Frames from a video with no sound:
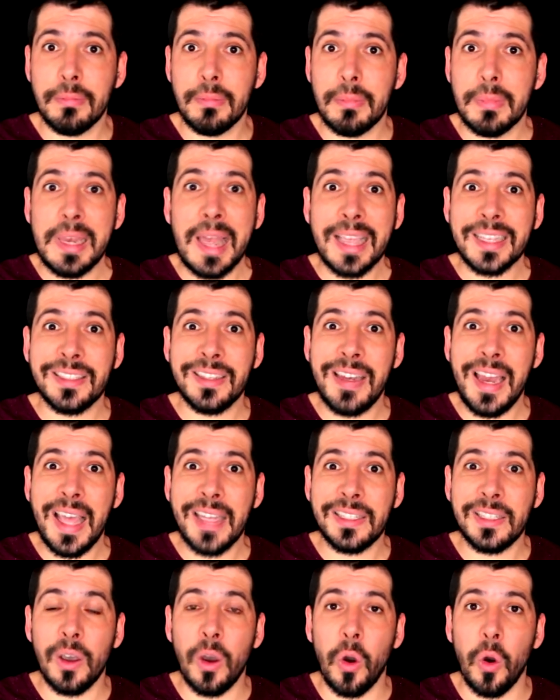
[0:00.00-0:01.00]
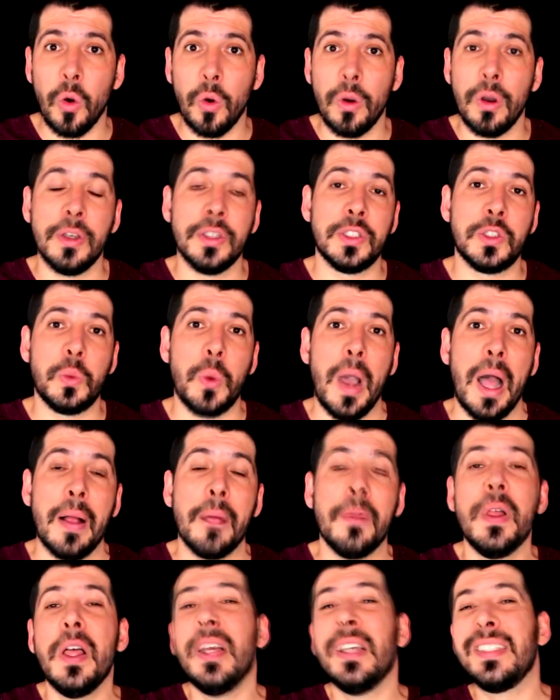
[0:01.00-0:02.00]
Like the letter O as well.
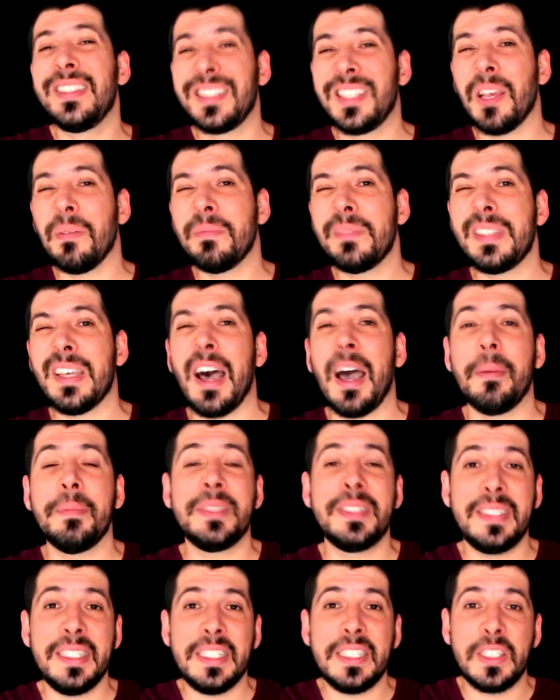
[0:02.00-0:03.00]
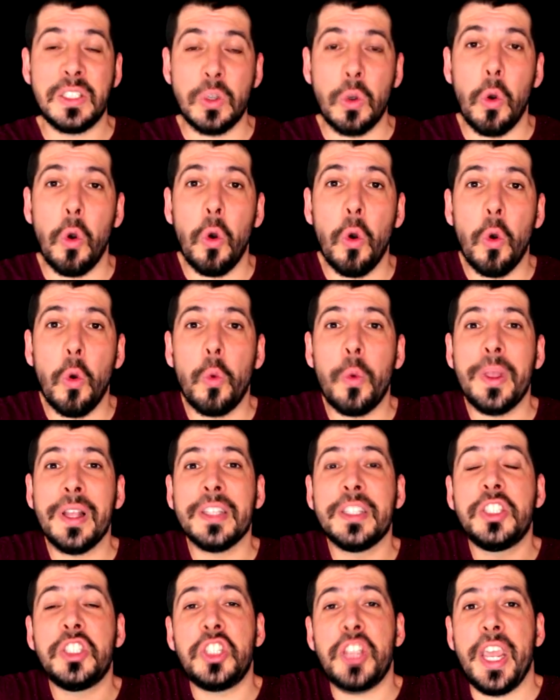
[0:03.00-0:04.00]
Sometimes this O will
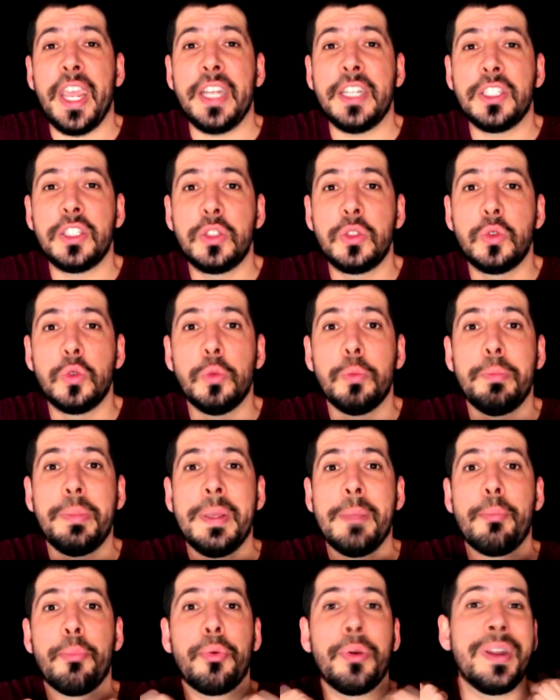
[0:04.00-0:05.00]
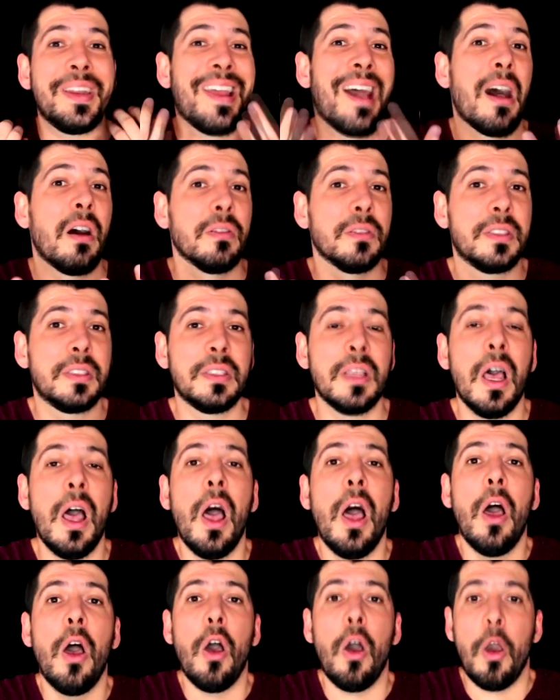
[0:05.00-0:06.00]
change to be pronounced
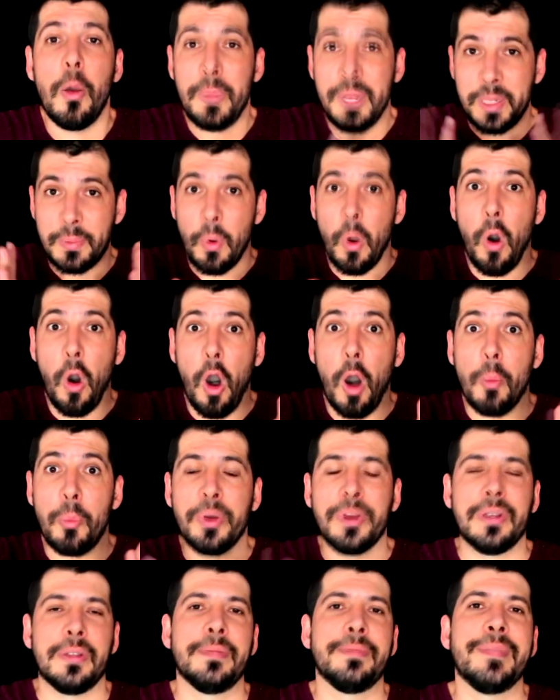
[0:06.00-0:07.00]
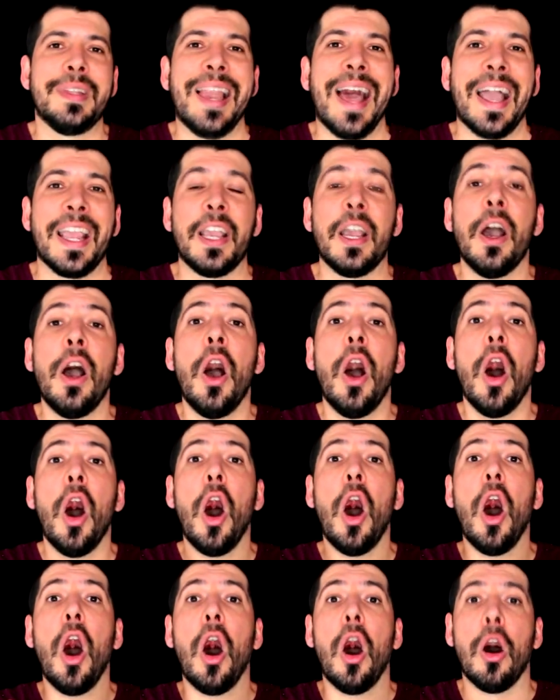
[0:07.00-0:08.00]
a bit more open, like
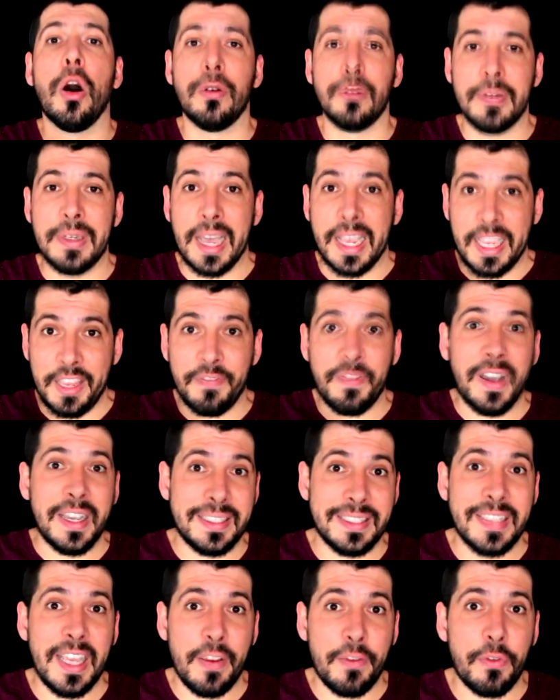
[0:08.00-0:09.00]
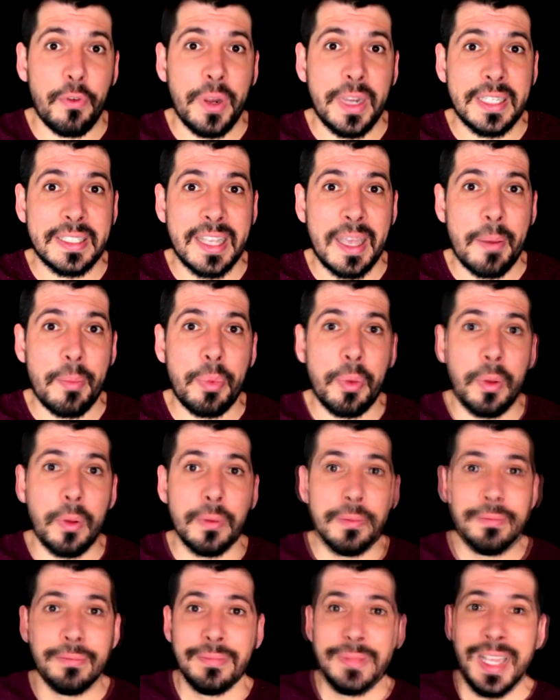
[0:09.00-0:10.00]
O. Like if I say, for
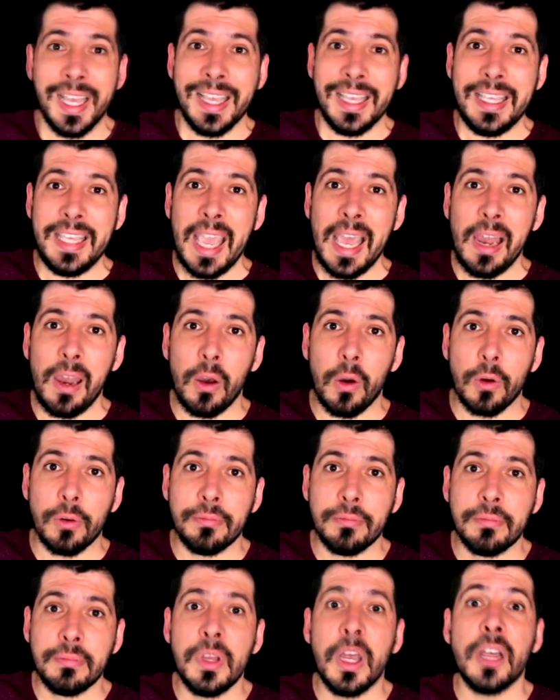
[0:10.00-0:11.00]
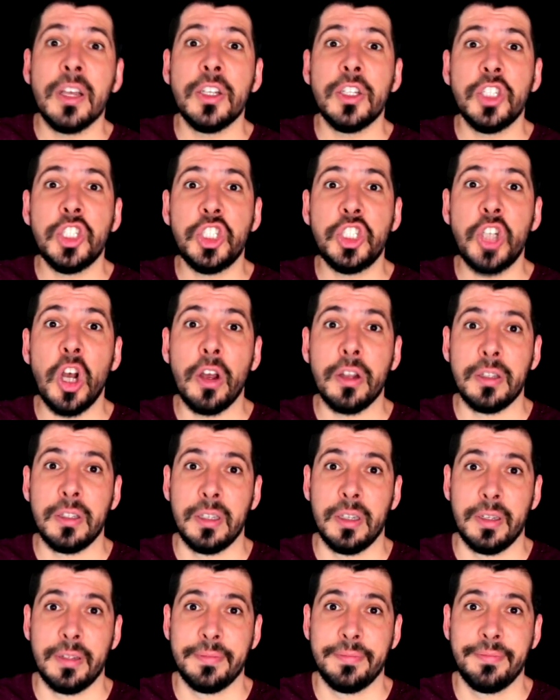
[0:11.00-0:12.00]
example, yellow.
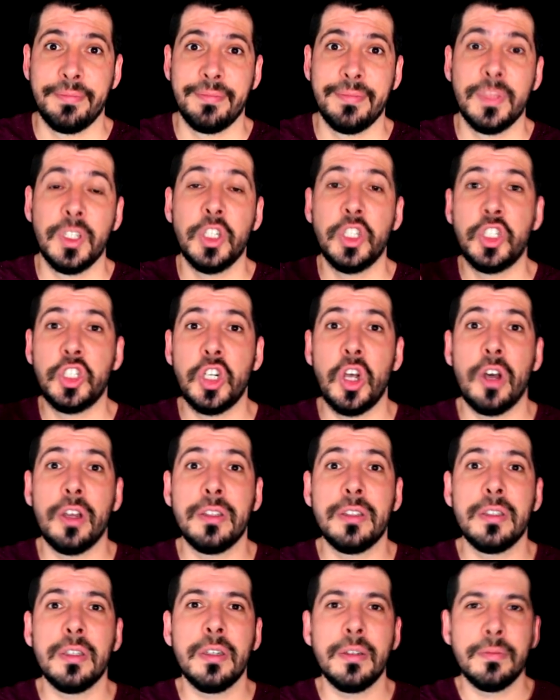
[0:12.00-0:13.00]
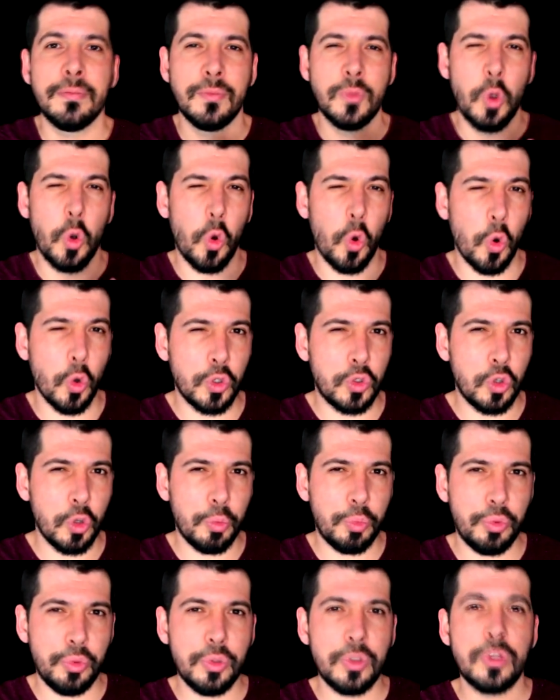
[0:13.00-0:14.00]
Jaune. Jaune.
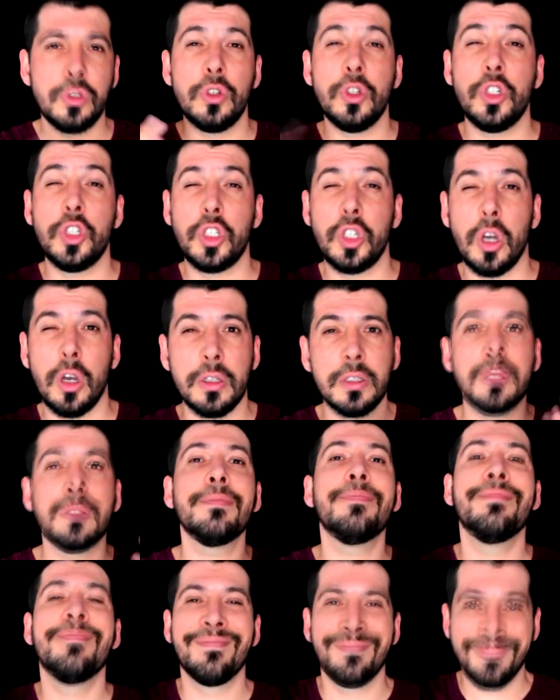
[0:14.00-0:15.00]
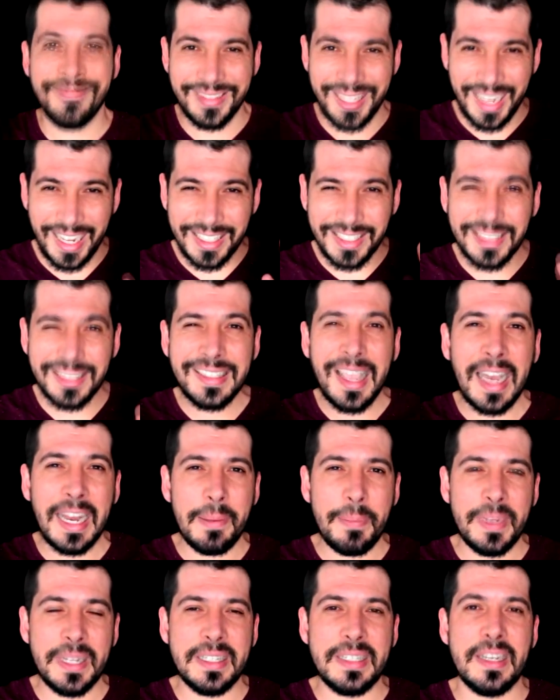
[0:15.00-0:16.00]
Autobus. Jaune. It's a tiny
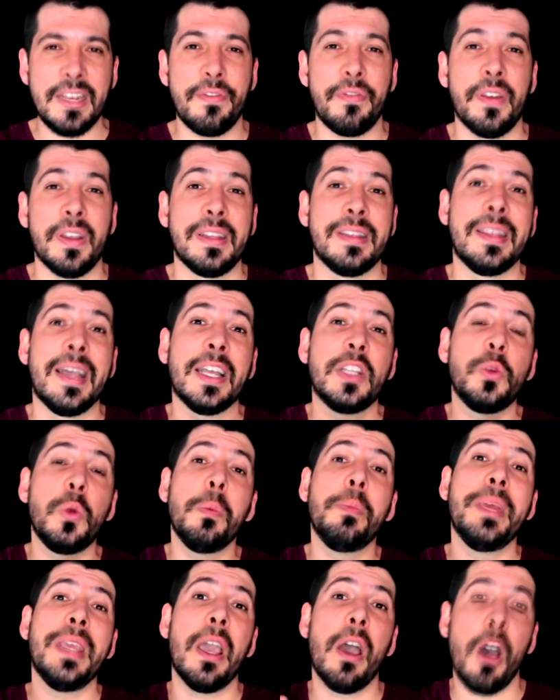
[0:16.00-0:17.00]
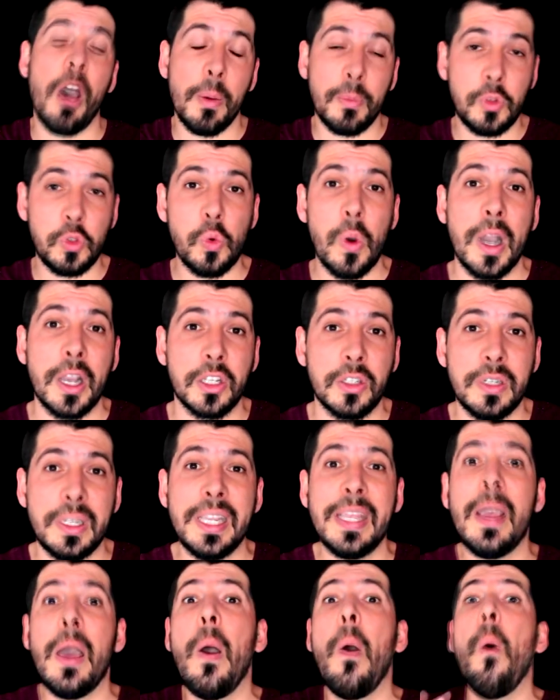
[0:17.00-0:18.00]
bit different. That will be up to
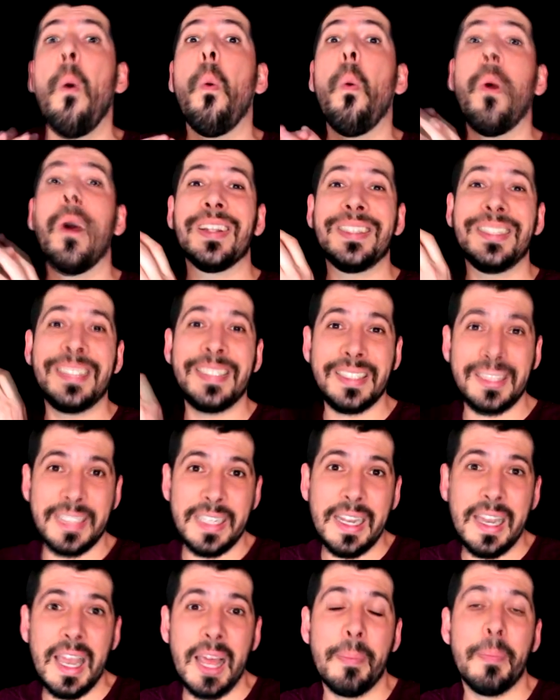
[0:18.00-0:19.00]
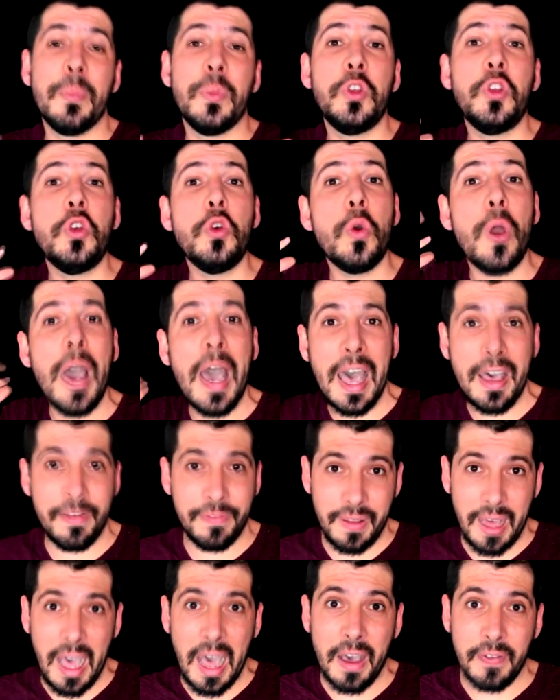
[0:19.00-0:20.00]
actually what syllable you have
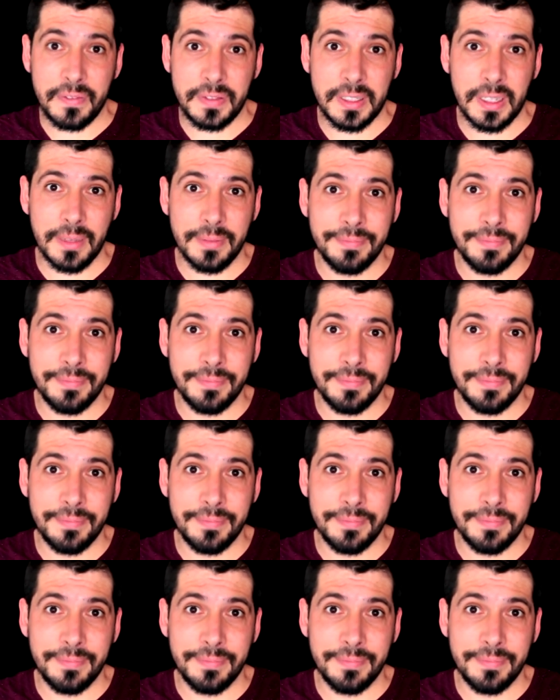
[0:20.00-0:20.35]
after.